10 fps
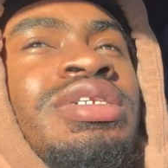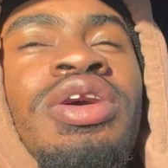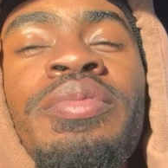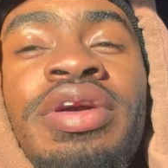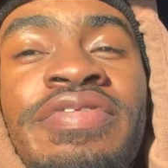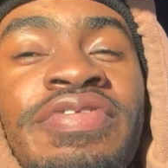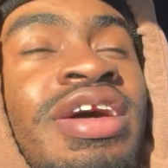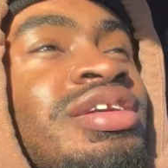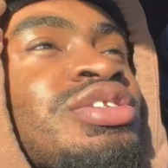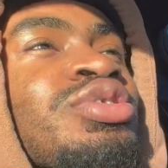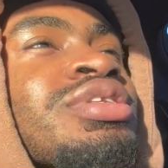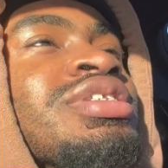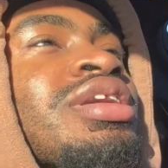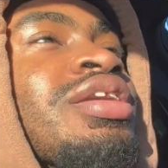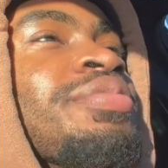It's gonna be a funny story
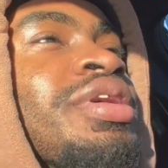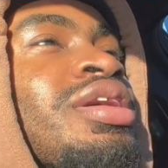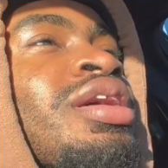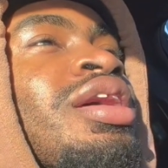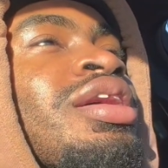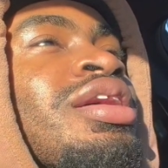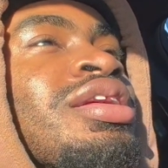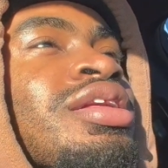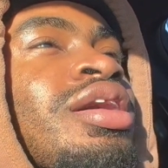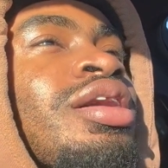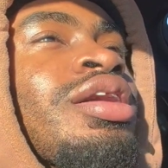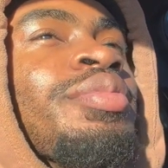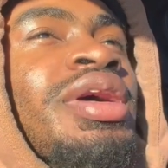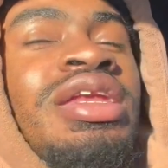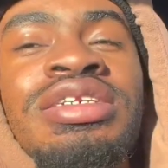time,
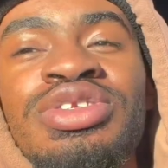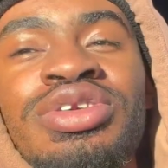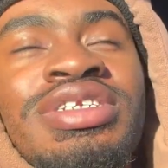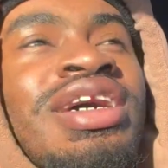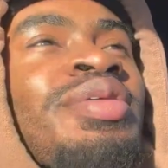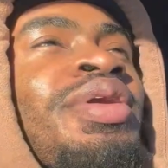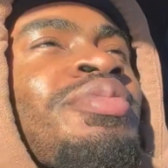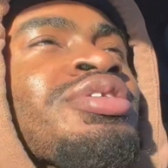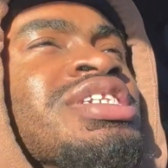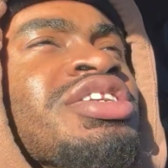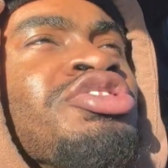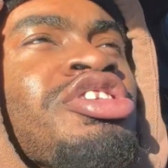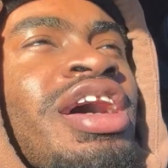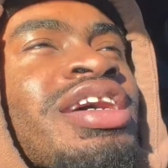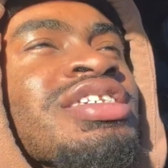man. In this story time, I'm gonna tell you
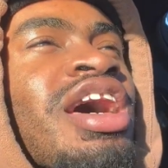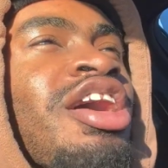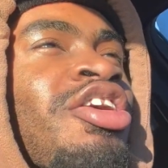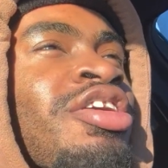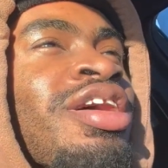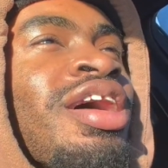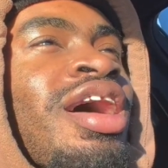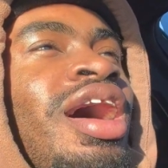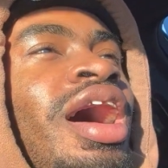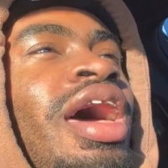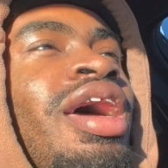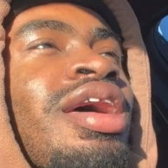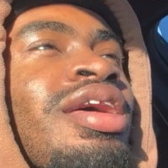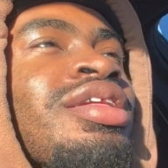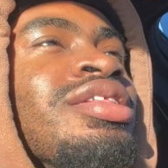guys how I
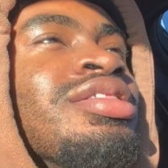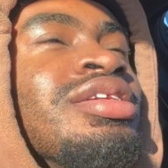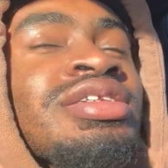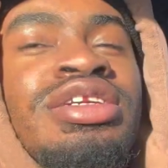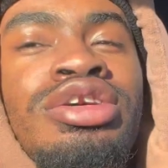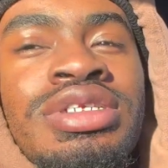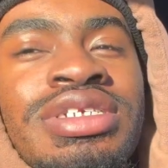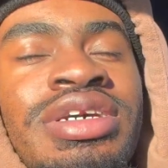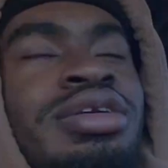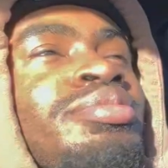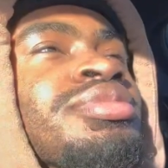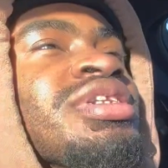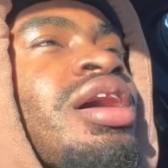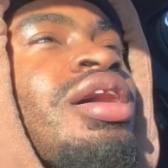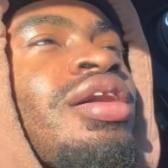had this little temp
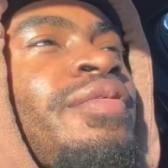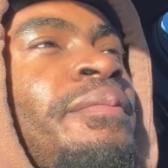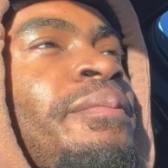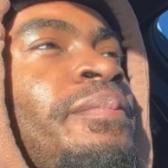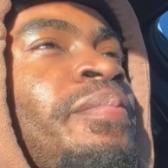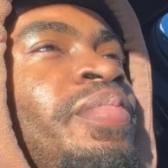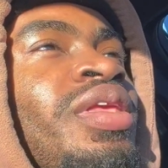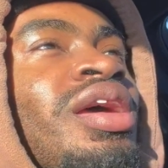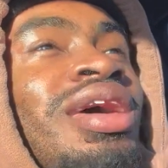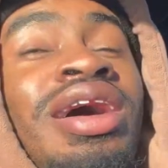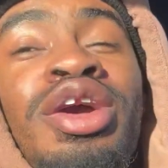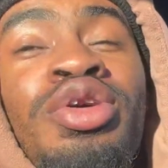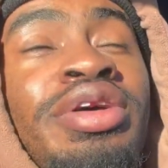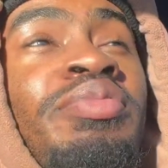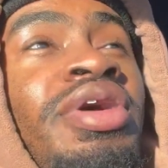job and I
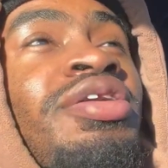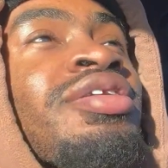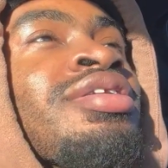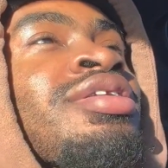quit, bro.